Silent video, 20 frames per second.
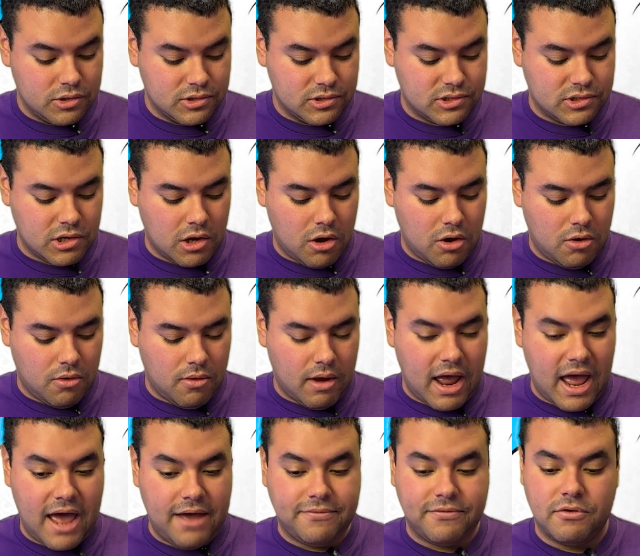So
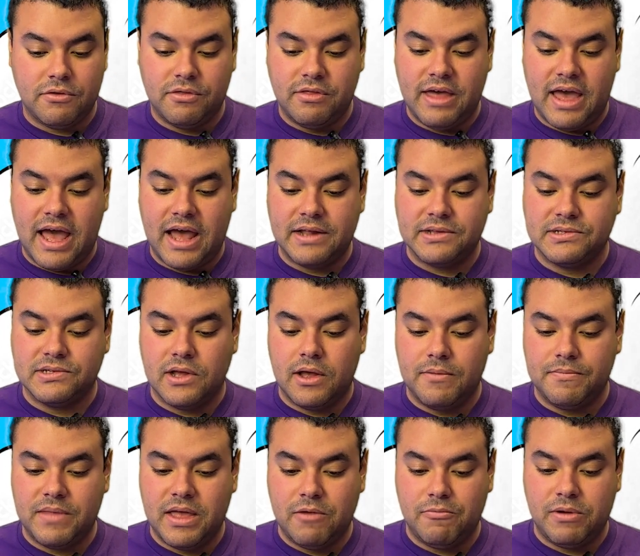after that,
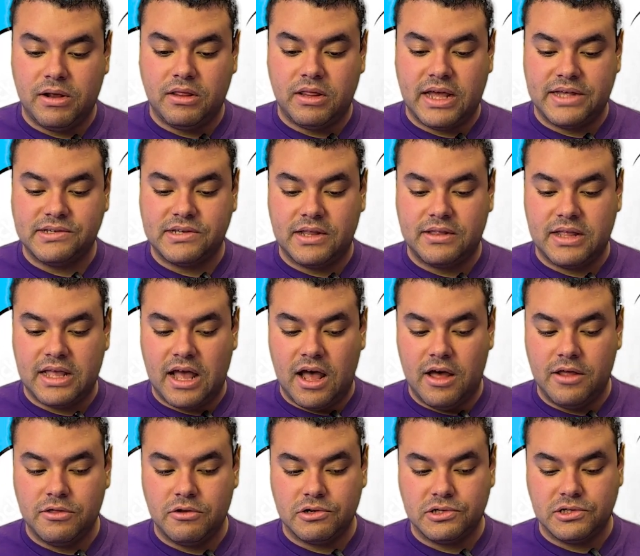they realize that the
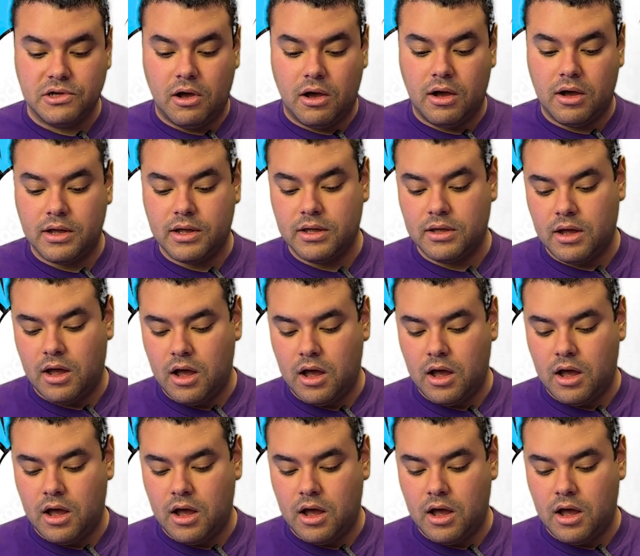other dog,